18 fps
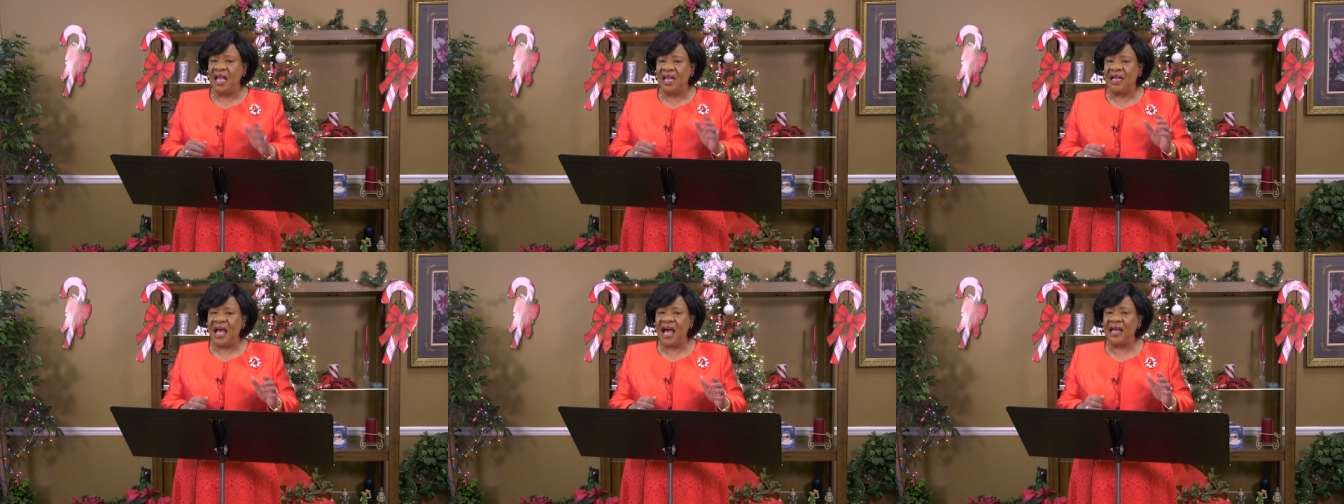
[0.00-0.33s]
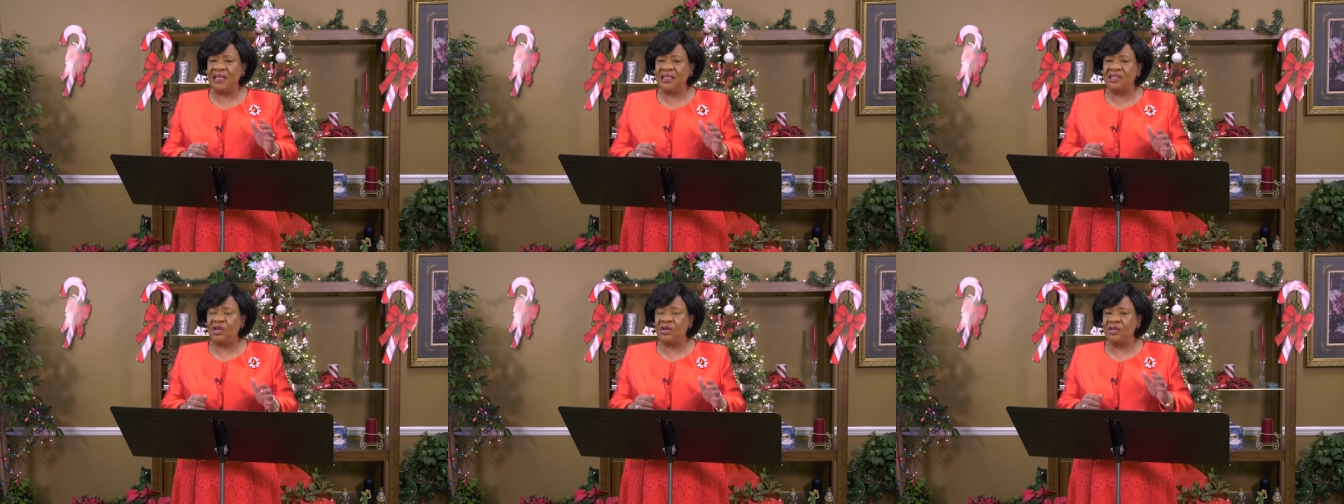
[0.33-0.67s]

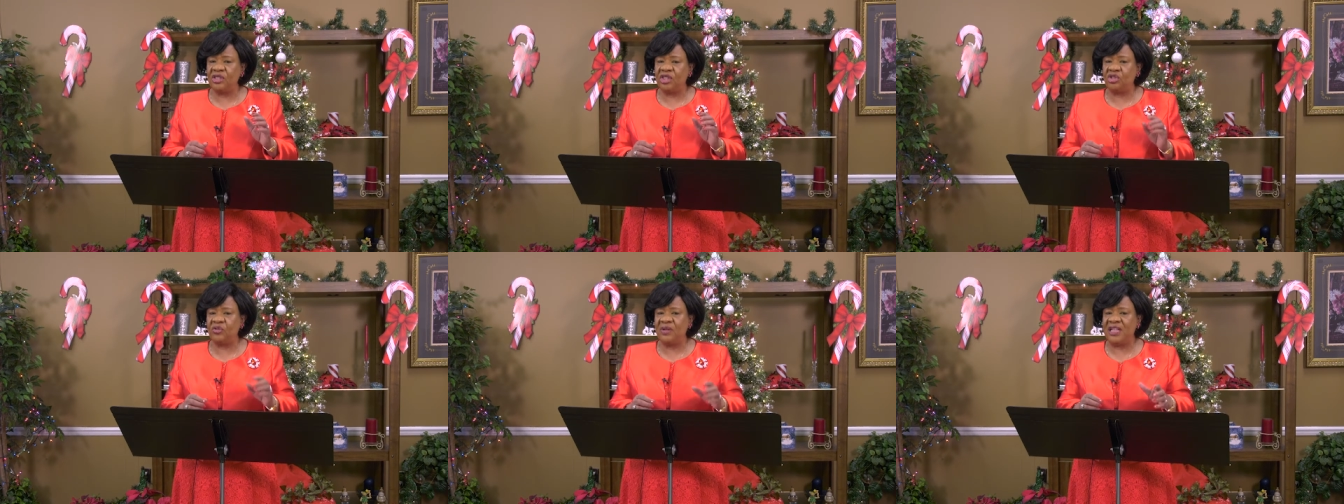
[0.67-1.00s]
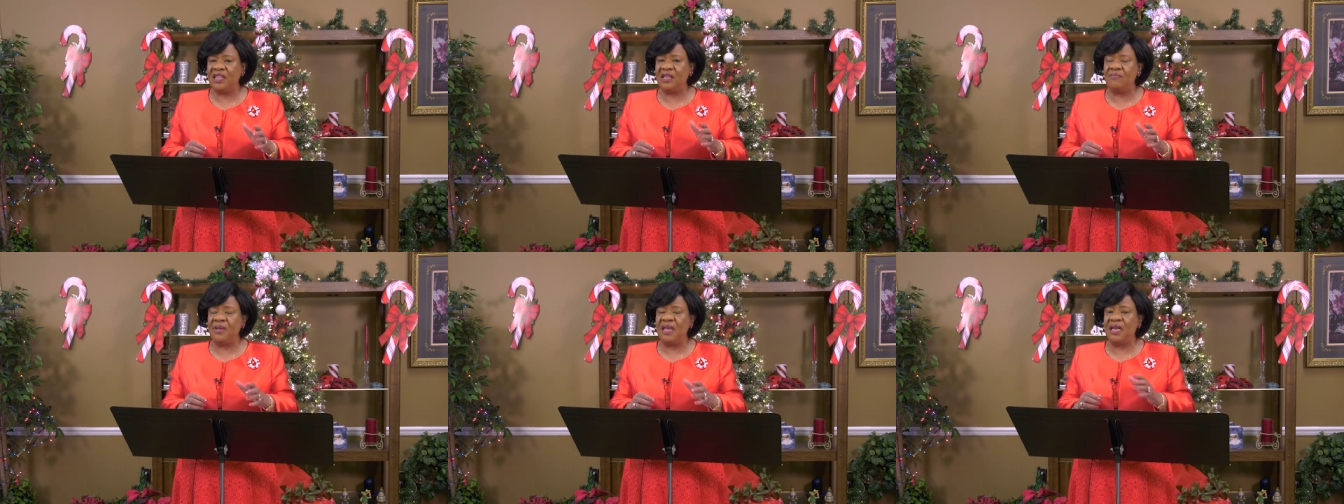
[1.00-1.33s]
God is going to
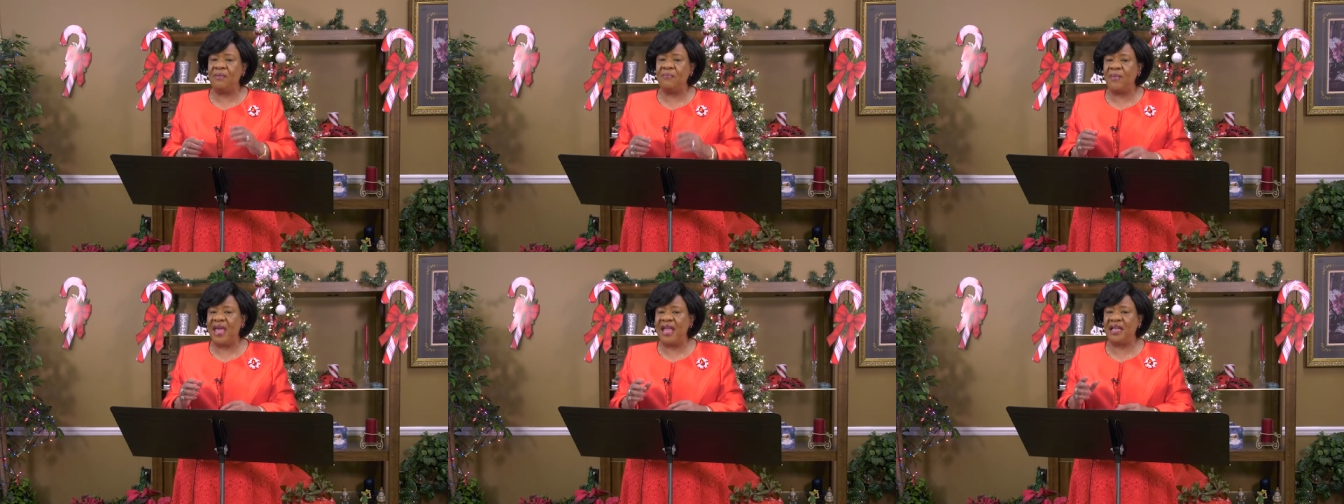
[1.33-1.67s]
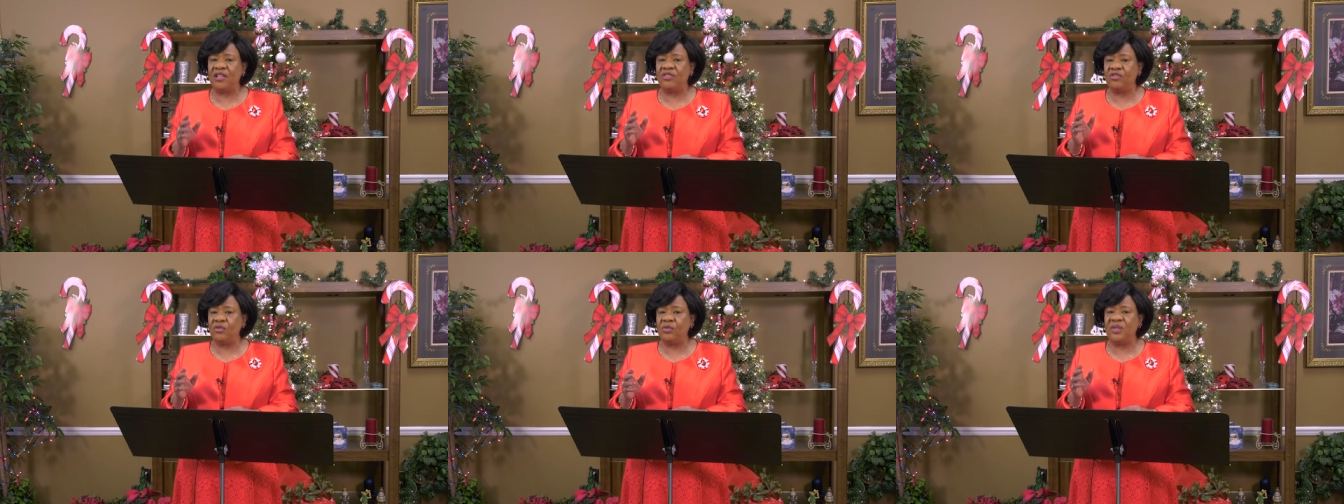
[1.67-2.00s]
strengthen me to make
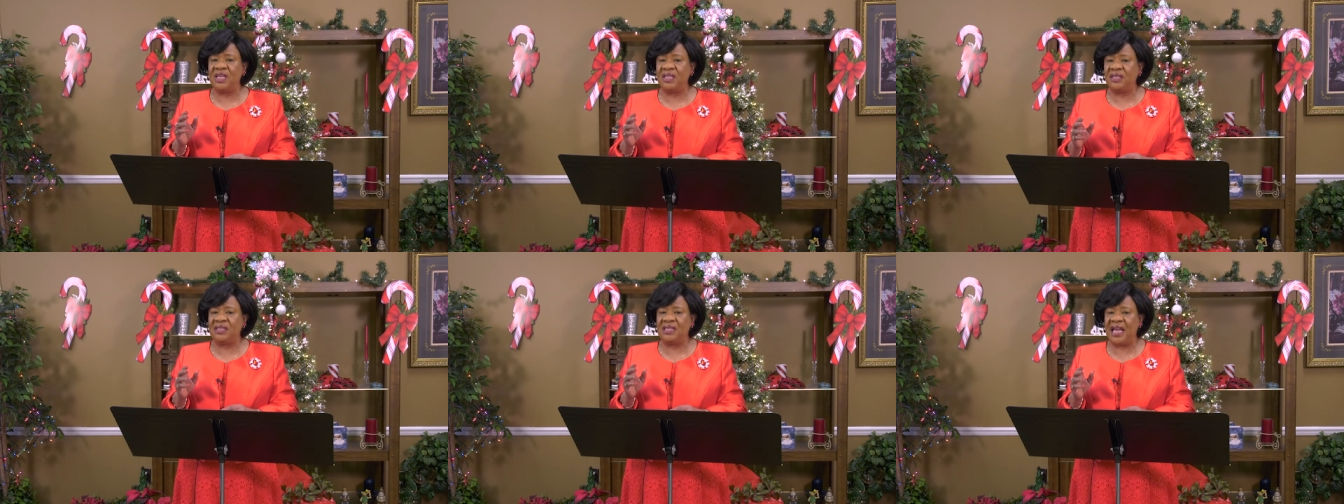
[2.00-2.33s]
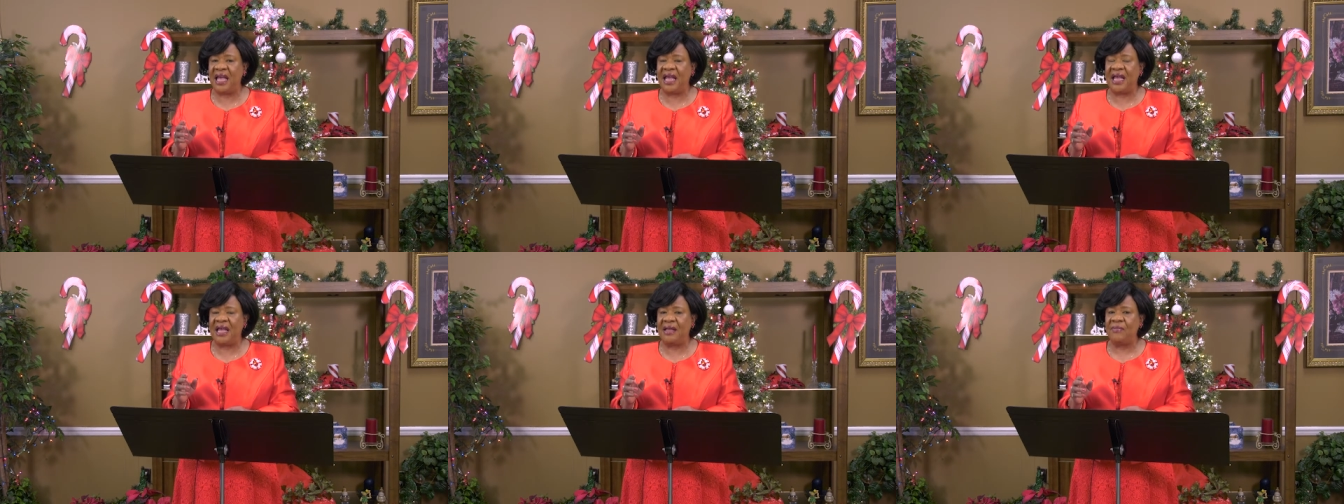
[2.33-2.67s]
it through this
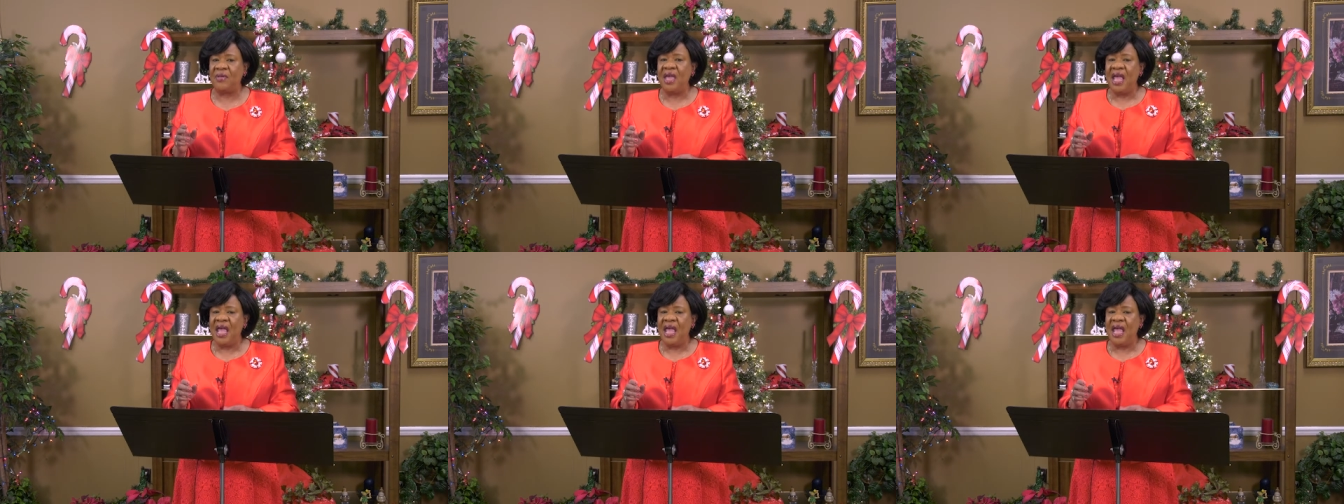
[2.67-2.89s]
time.